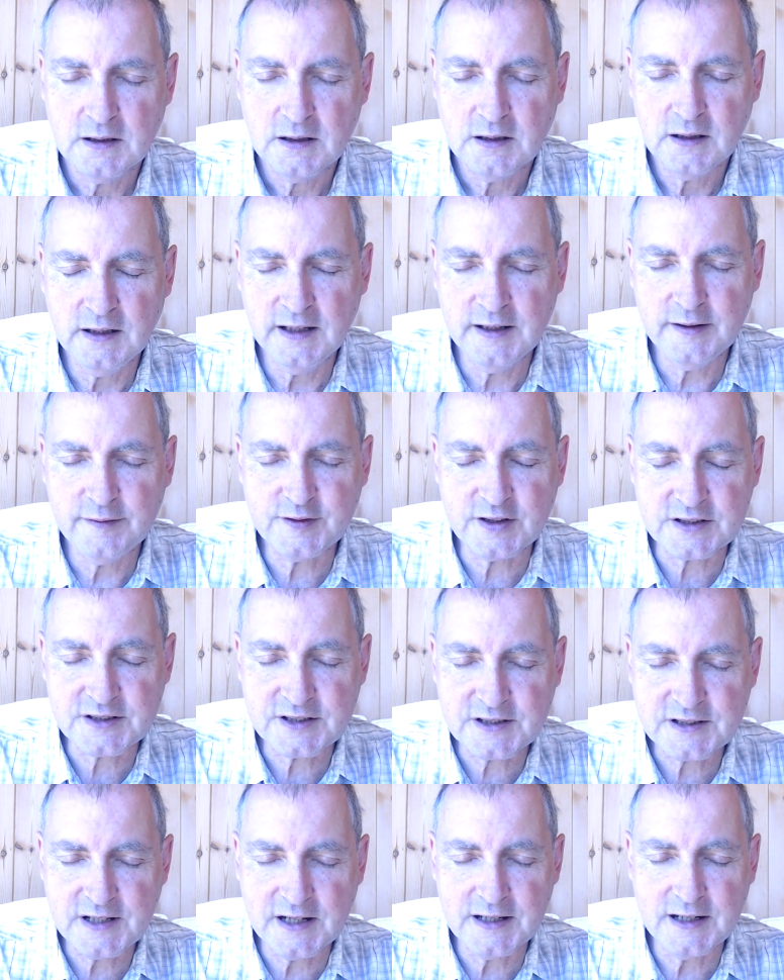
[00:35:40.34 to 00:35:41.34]
lived a
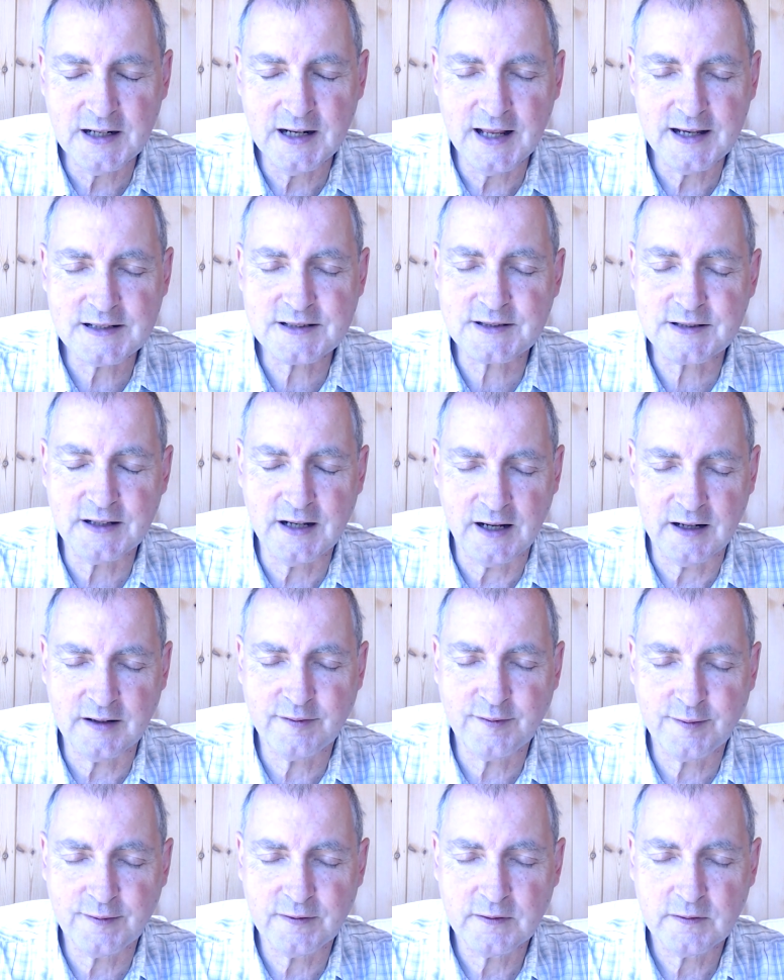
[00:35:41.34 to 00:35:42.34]
sinless
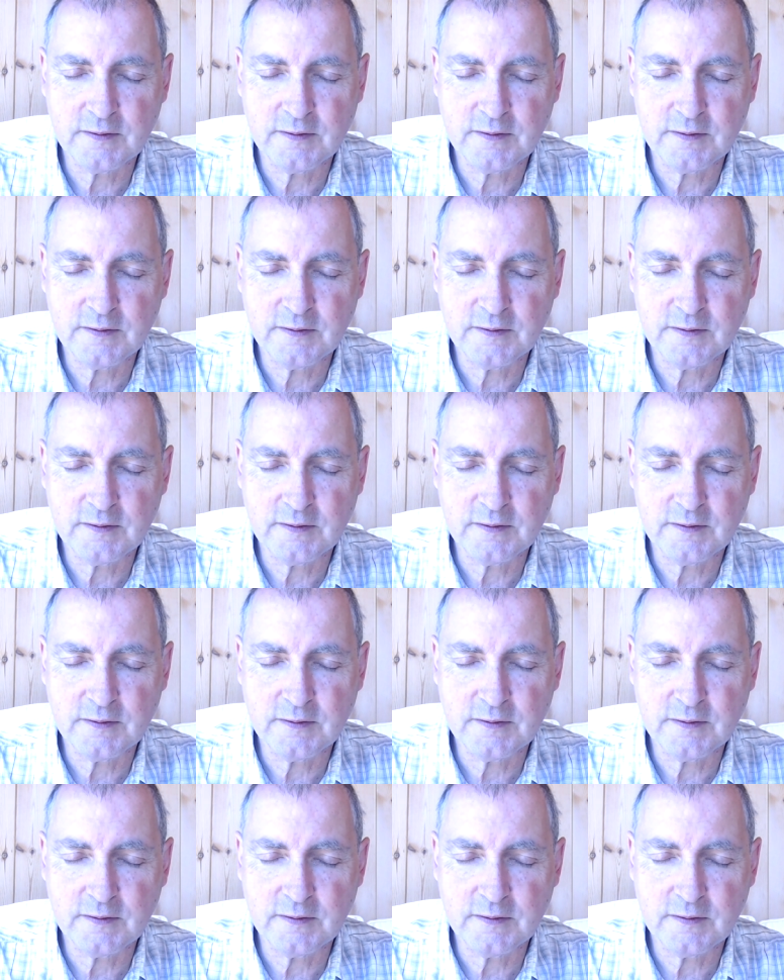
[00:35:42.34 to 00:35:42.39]
life,